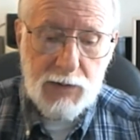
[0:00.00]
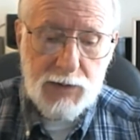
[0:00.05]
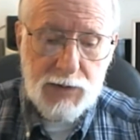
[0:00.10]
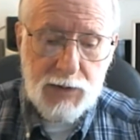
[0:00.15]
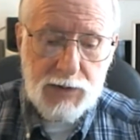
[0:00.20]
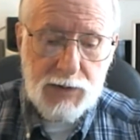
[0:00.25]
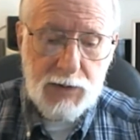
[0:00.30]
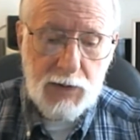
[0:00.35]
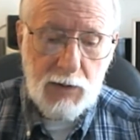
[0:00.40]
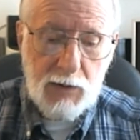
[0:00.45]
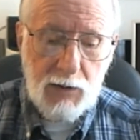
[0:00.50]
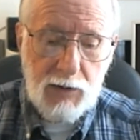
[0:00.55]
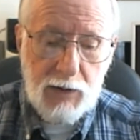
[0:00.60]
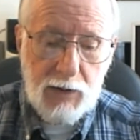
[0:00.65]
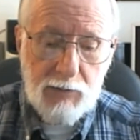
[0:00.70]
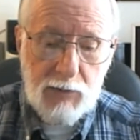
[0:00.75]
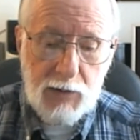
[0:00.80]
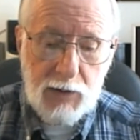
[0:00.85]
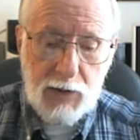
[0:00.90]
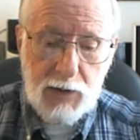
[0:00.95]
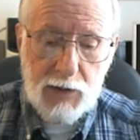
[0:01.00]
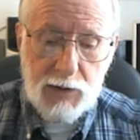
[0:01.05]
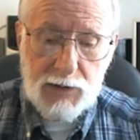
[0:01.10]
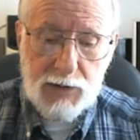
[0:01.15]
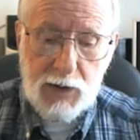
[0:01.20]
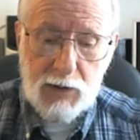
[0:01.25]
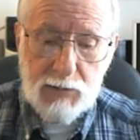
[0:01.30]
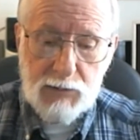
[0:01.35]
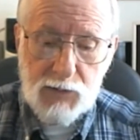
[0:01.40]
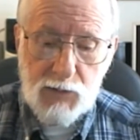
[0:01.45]
1611 King
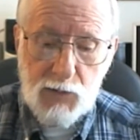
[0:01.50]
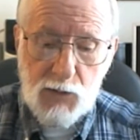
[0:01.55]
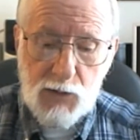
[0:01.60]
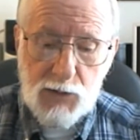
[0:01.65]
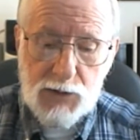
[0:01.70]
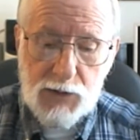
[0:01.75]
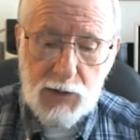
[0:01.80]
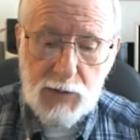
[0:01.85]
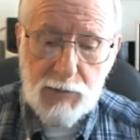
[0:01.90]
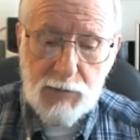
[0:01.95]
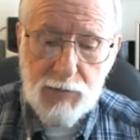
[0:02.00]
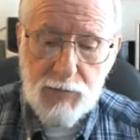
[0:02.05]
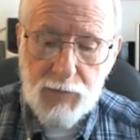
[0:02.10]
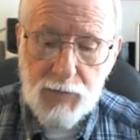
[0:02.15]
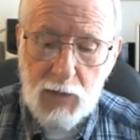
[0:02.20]
James Version.